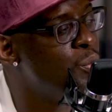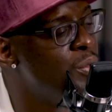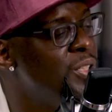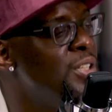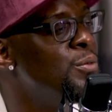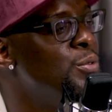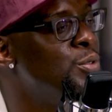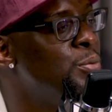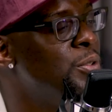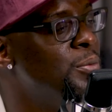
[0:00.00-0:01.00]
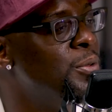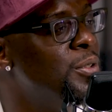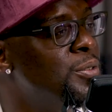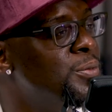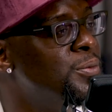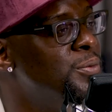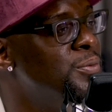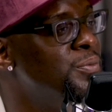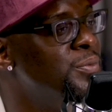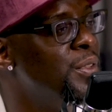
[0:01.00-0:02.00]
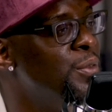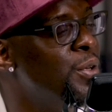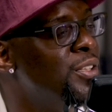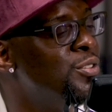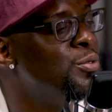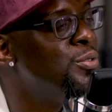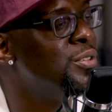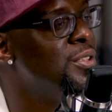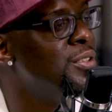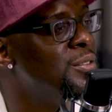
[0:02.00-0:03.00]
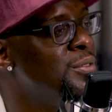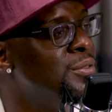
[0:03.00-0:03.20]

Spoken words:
What team would you put him on? If you had to choose a team.